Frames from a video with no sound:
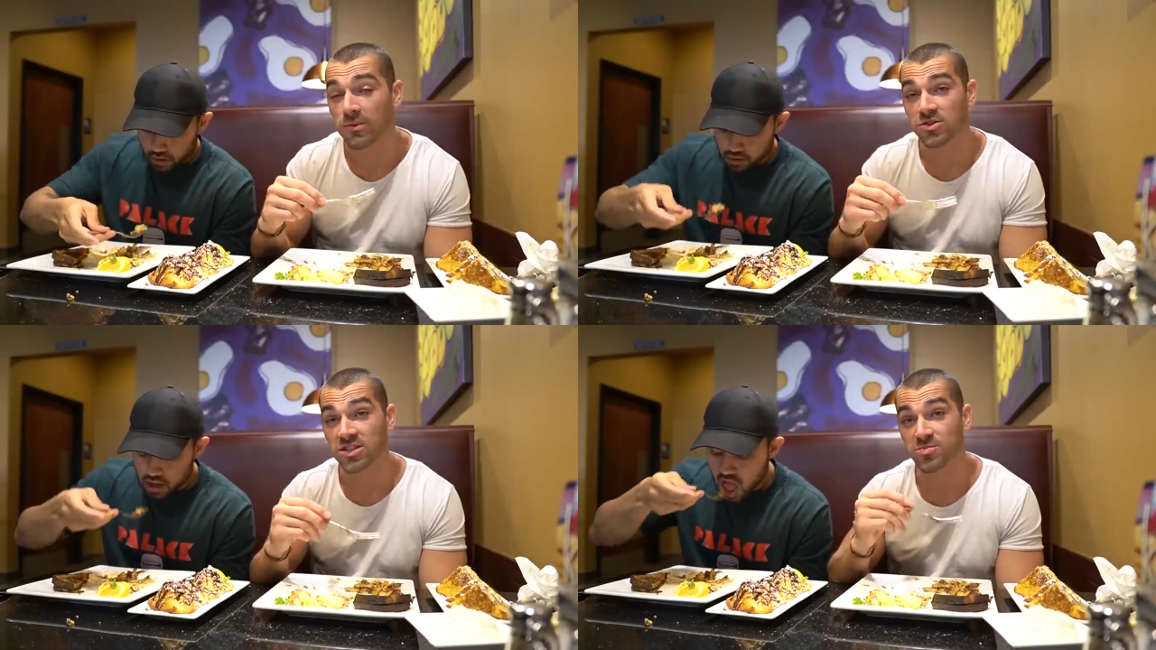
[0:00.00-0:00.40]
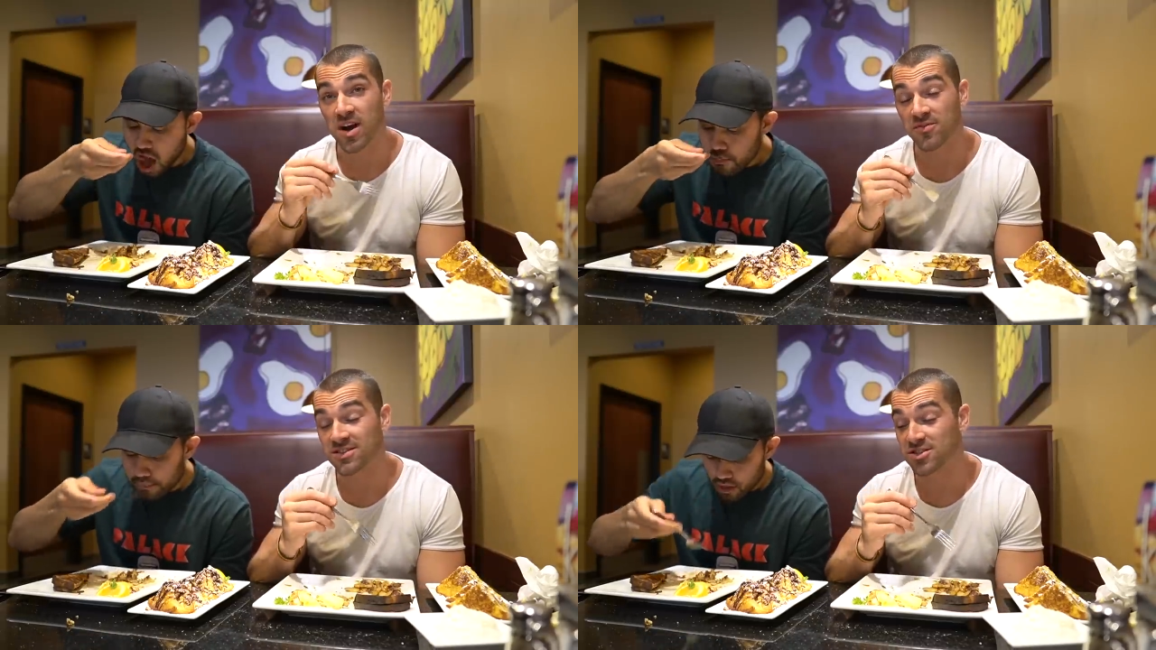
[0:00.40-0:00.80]
Speaker 1: Dude, this
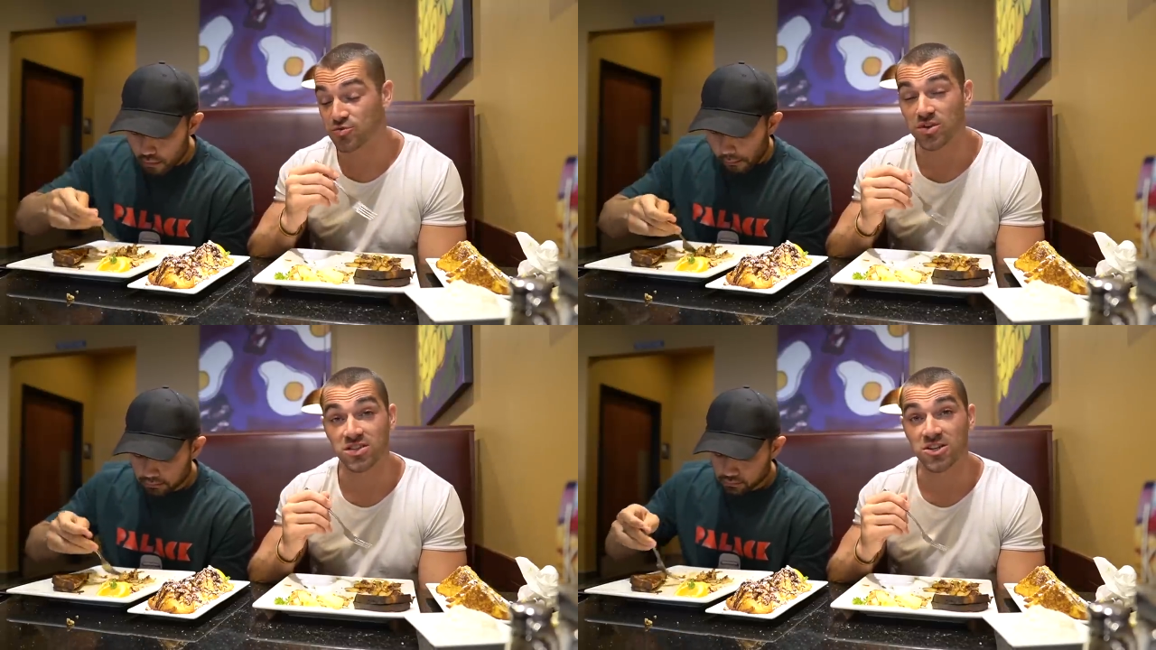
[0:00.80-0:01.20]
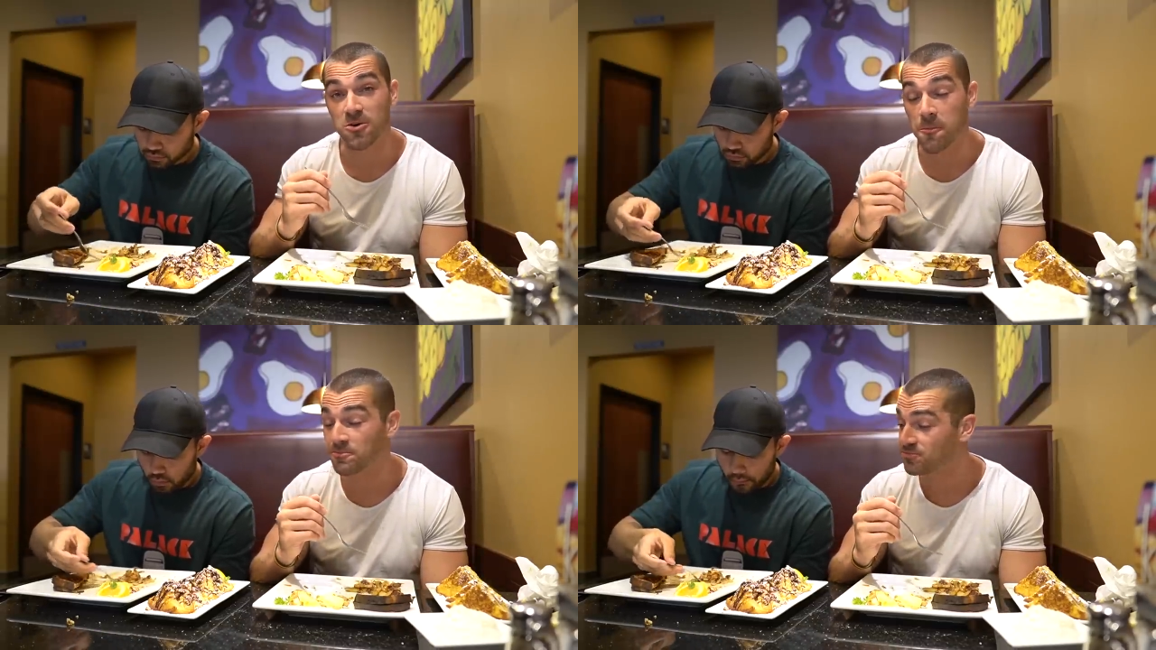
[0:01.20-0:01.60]
breakfast is real deal.
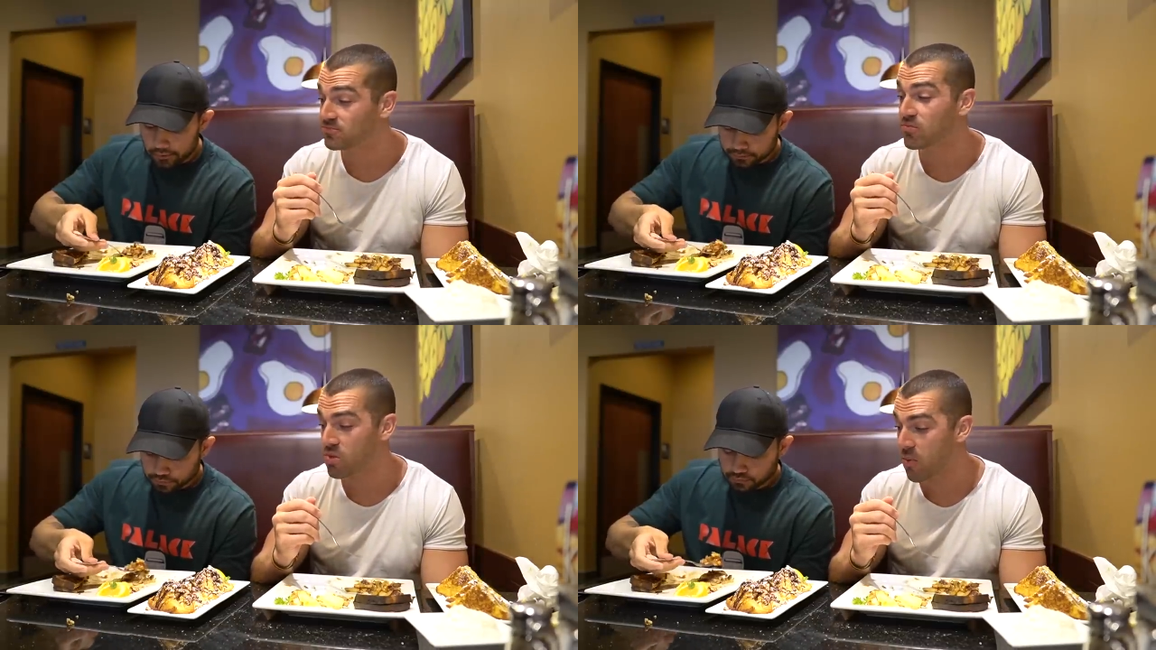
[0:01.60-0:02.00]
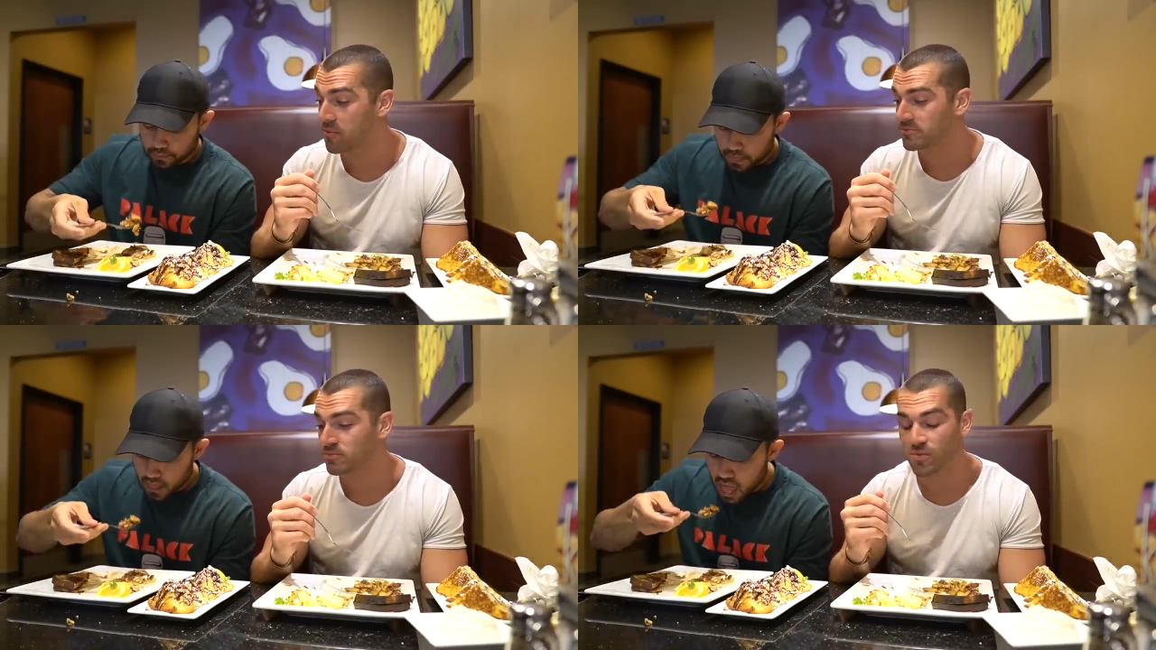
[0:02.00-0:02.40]

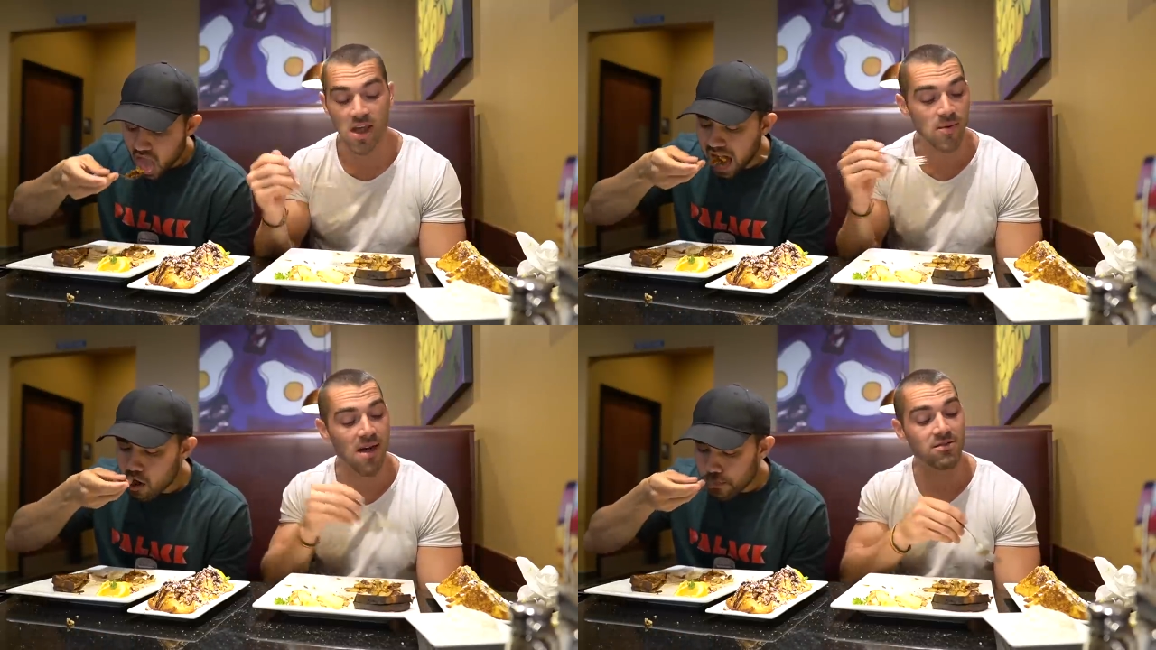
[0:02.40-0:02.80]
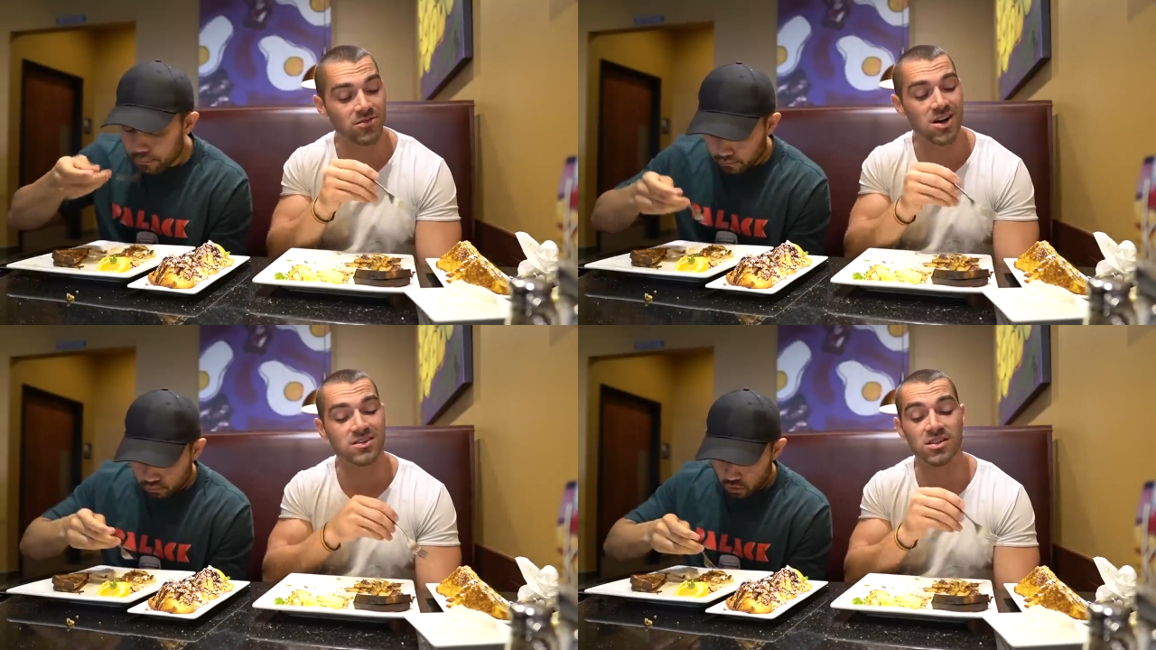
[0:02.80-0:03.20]
And we haven't
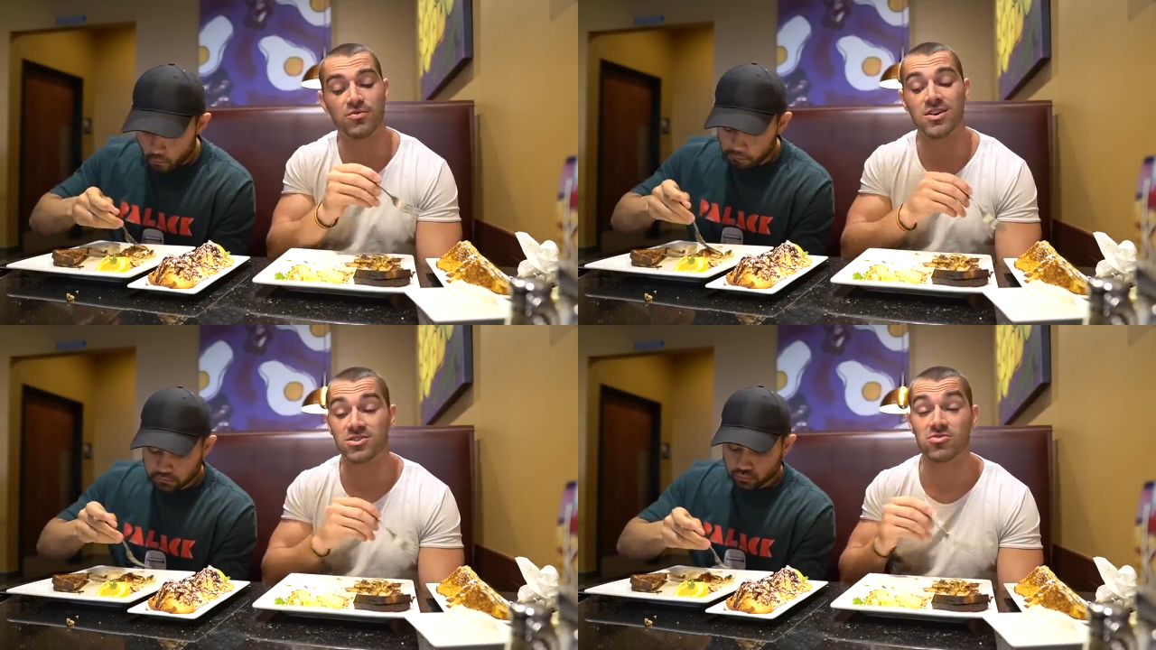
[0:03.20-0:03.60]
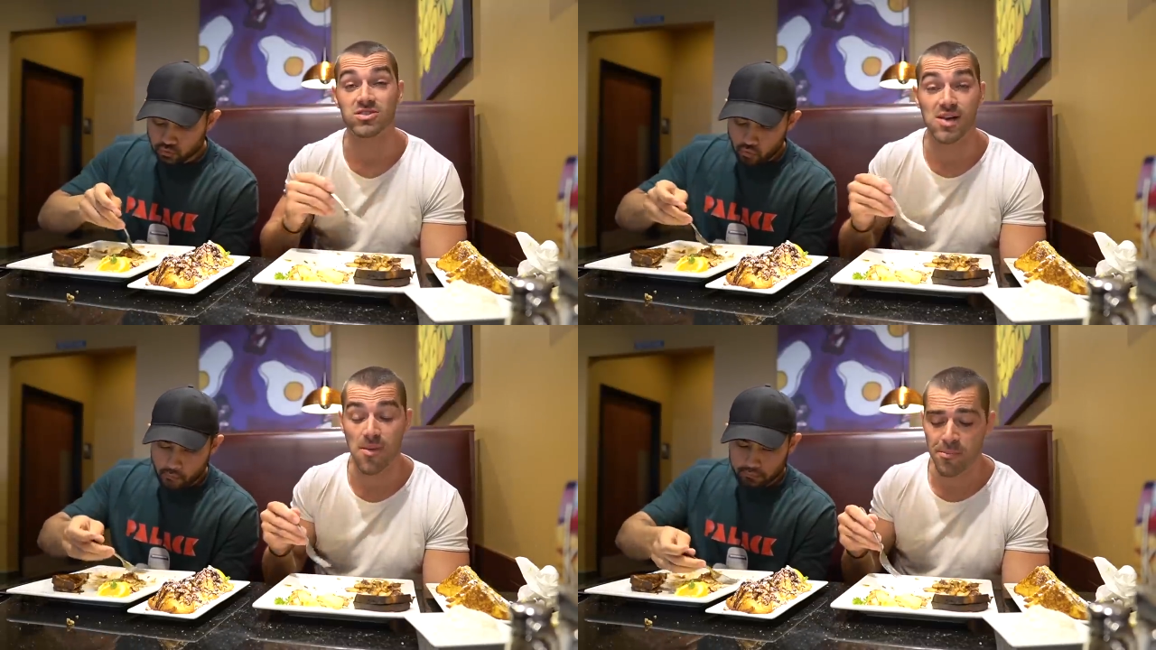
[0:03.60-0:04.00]
even got to the French
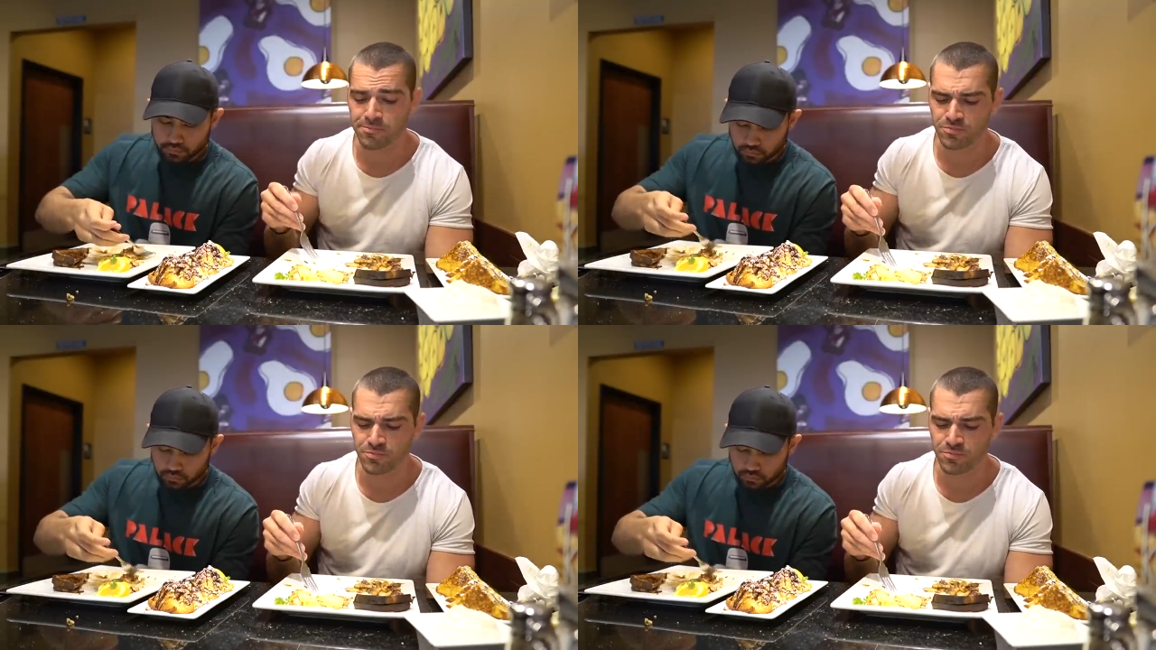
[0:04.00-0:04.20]
toast yet.